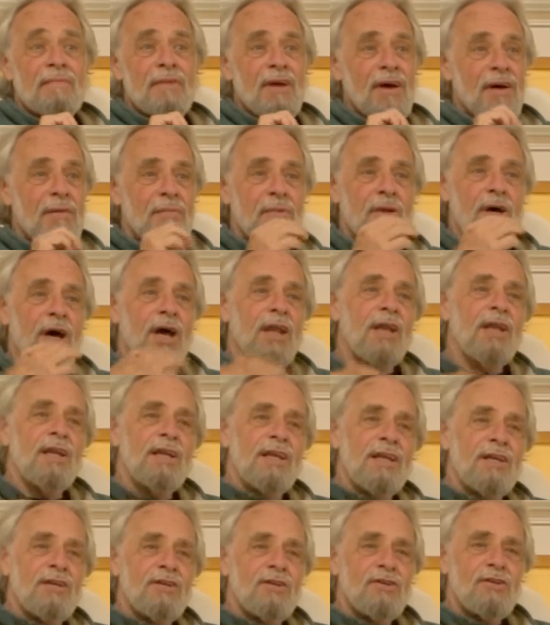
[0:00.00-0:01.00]
I'm not an
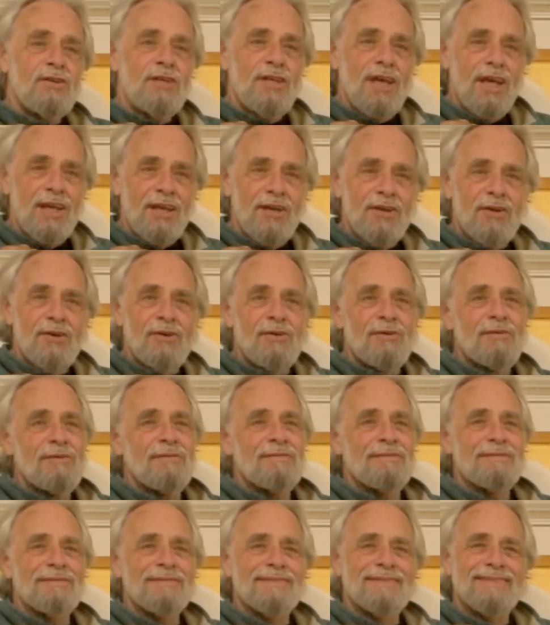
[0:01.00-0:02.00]
entertainer,
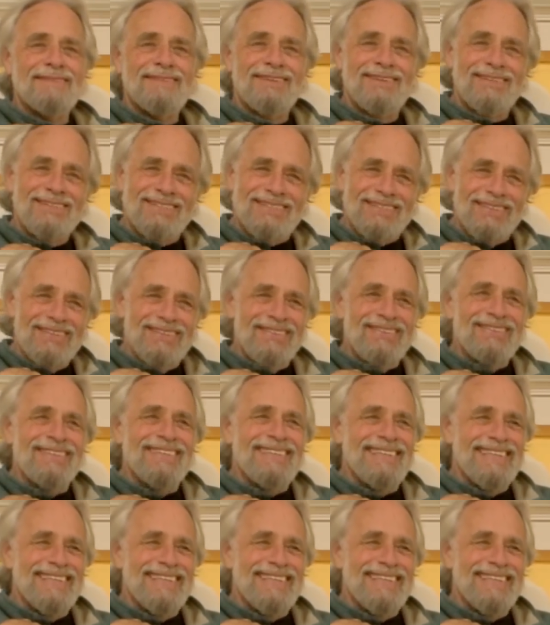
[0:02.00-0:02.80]
also.